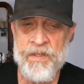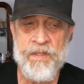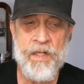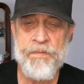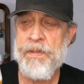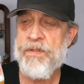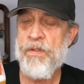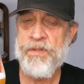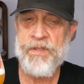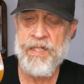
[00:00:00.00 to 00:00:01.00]
Now let's make
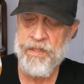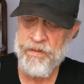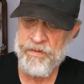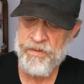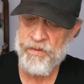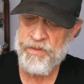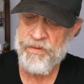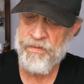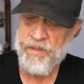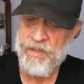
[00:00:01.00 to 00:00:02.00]
toast today here. Toast
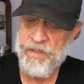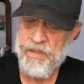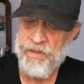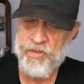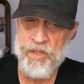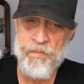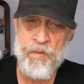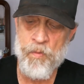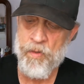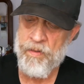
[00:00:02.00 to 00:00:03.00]
to Jeremy
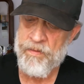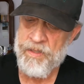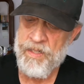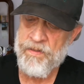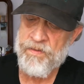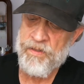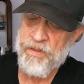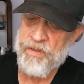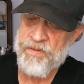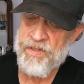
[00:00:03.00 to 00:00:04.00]
Warren. He's the
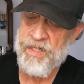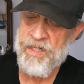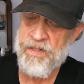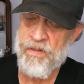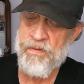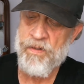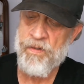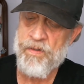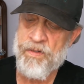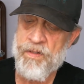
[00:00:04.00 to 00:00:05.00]
CEO,
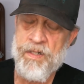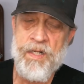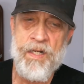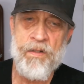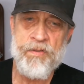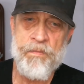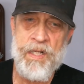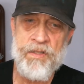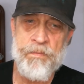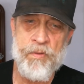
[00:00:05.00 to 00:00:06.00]
owner, and also
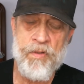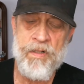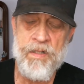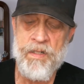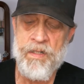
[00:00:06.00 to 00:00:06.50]
master brewer